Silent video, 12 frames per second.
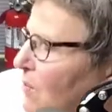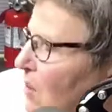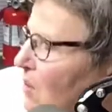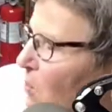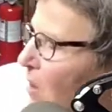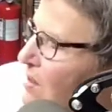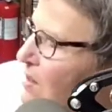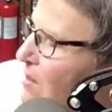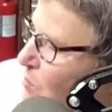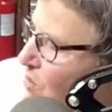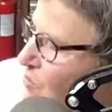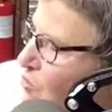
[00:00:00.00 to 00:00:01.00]
Yes.
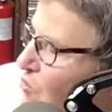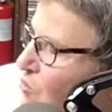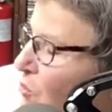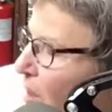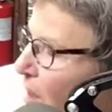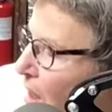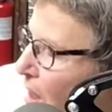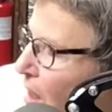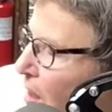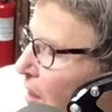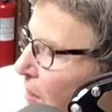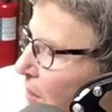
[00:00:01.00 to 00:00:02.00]
Over
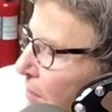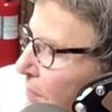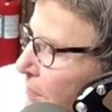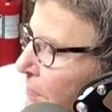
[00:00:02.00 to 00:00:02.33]
by the park.